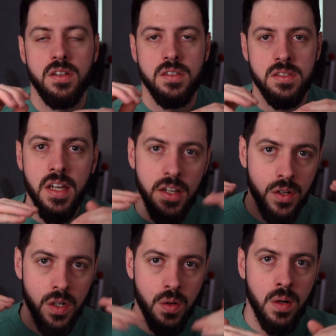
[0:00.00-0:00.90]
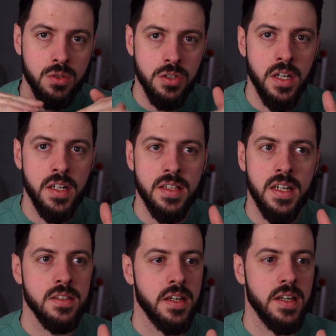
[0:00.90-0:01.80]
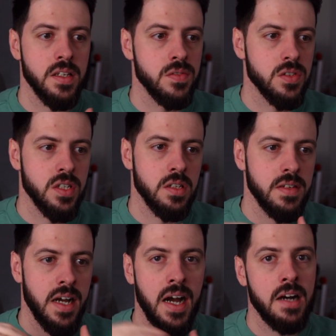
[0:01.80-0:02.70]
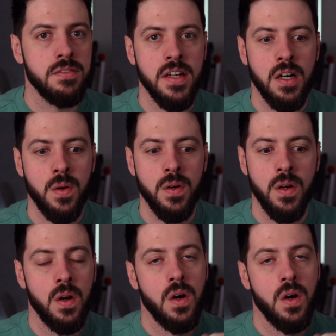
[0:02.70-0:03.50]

Say you're going to go out training that day, give yourself a half an hour